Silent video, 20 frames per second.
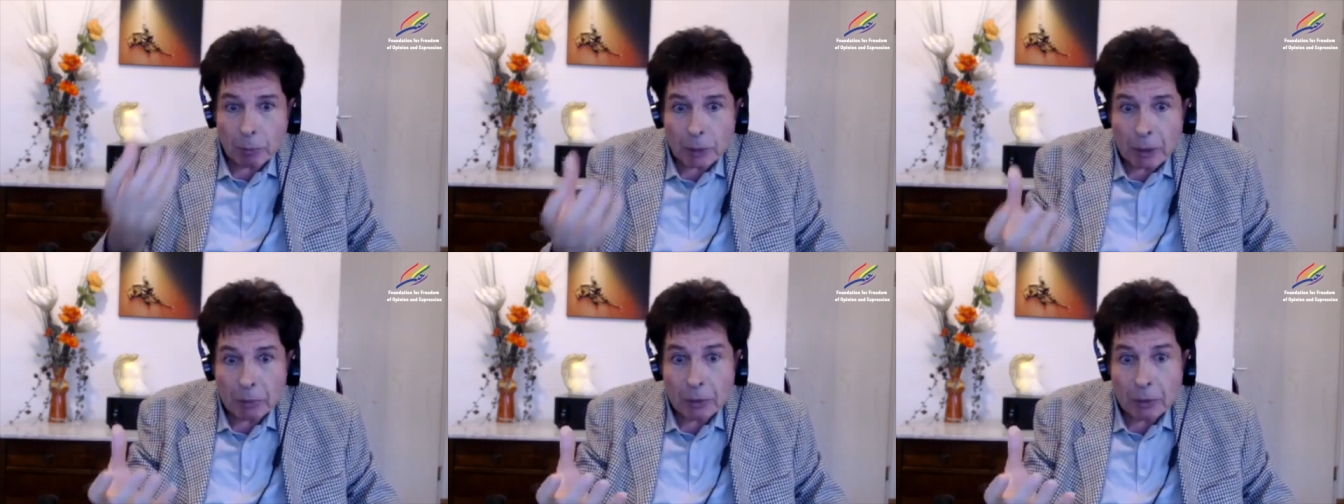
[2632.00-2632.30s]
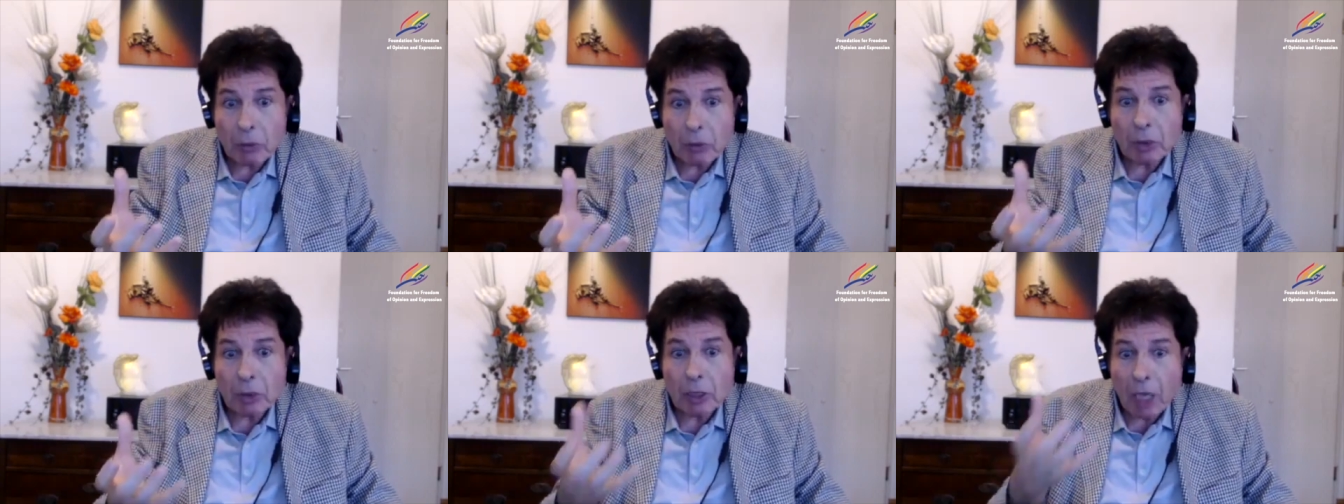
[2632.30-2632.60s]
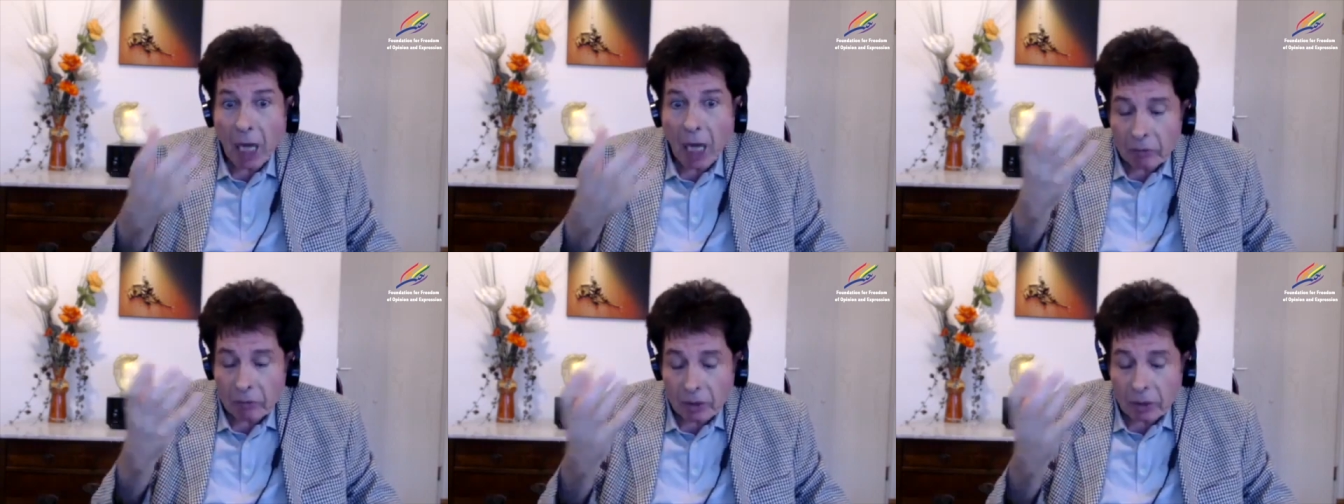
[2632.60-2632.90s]
people. people.
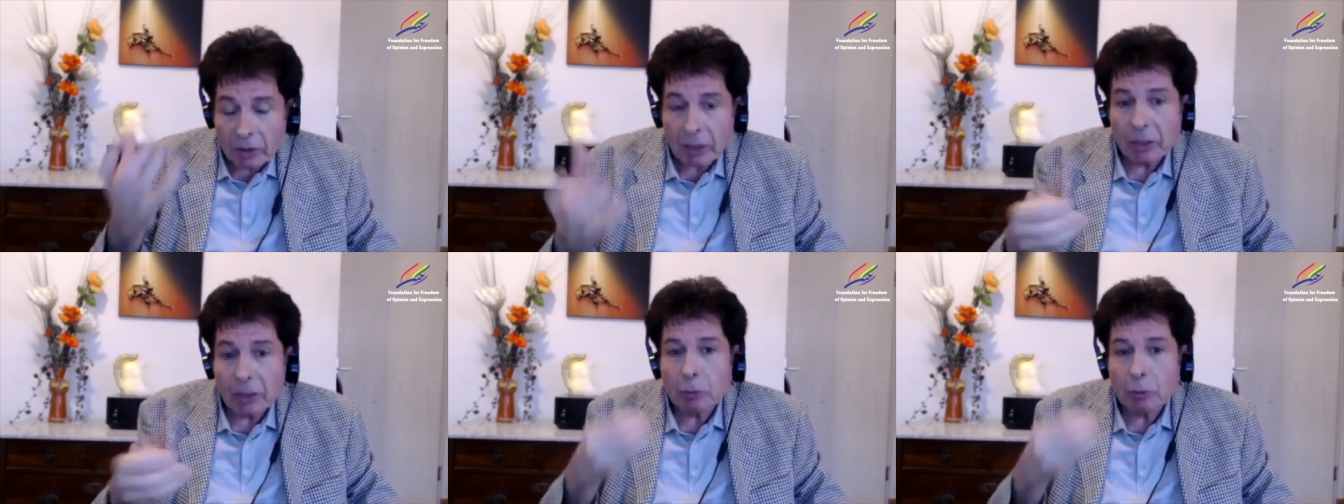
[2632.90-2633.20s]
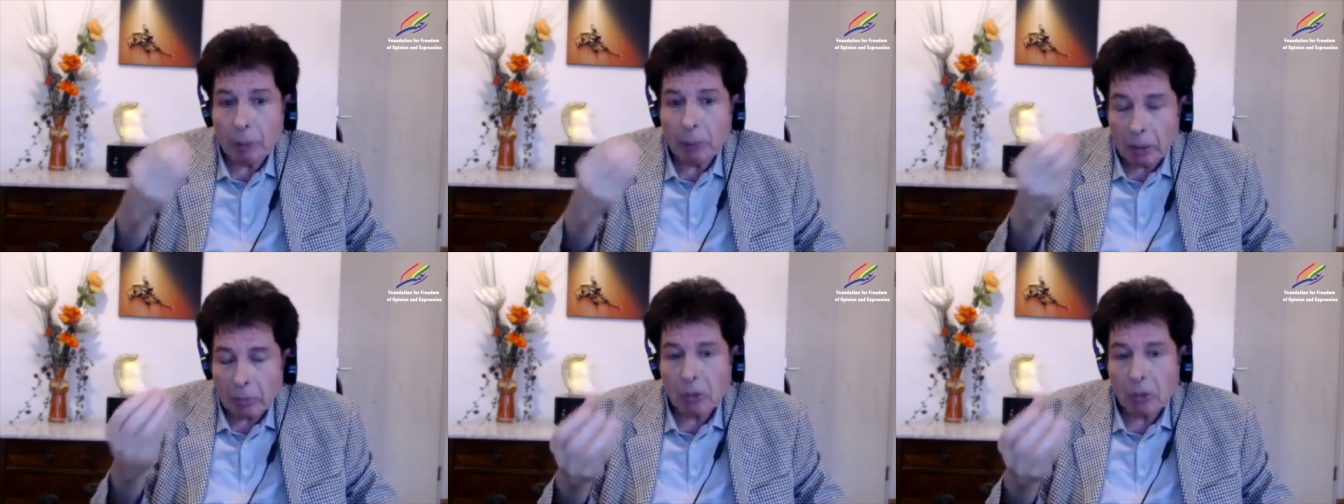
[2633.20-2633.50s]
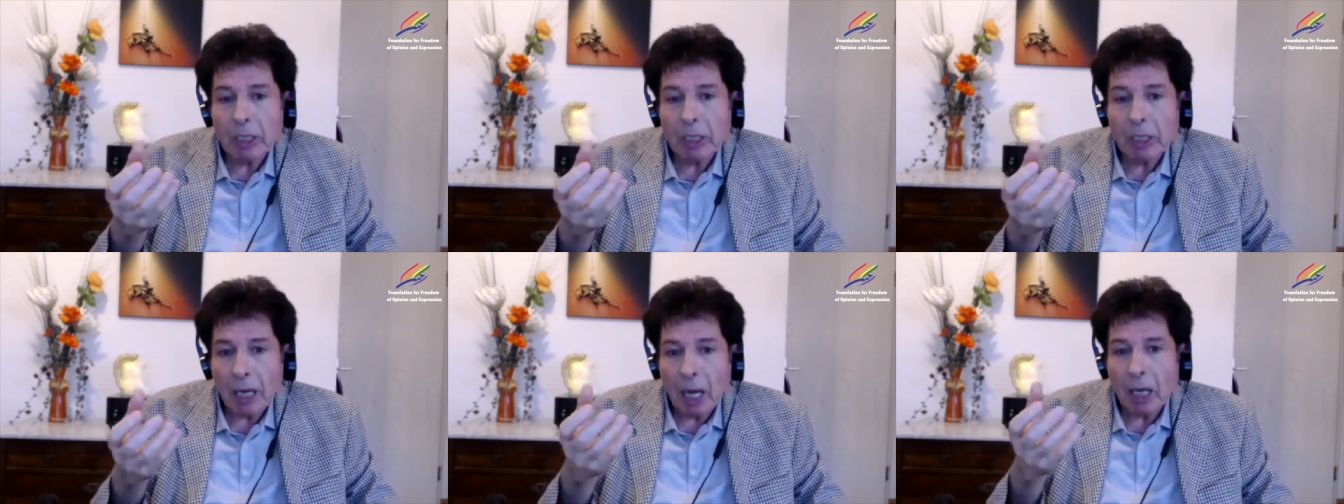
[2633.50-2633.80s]
average
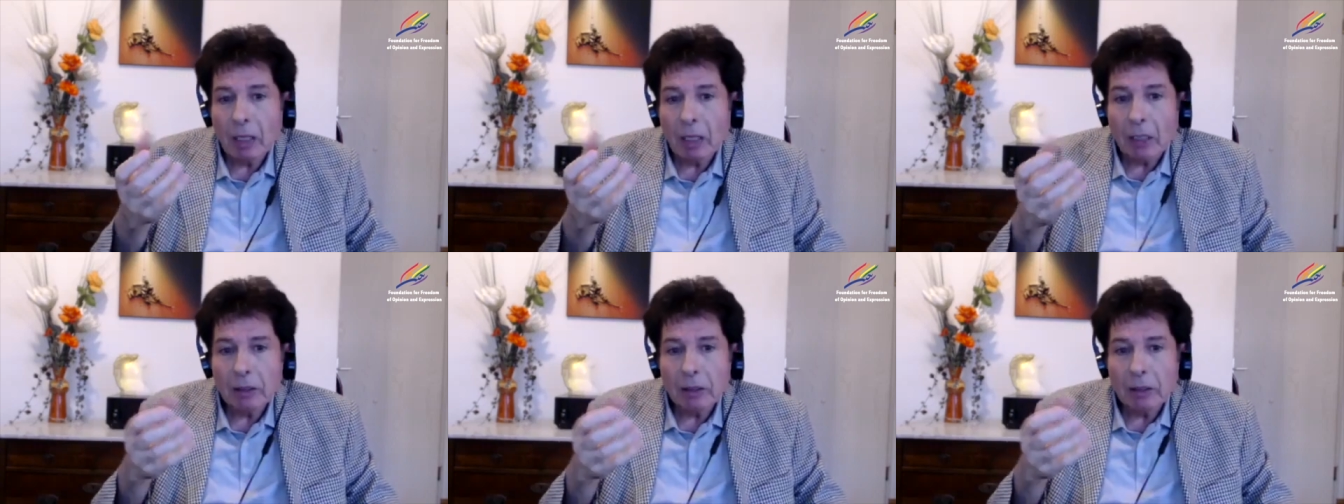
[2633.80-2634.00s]
people? Yeah.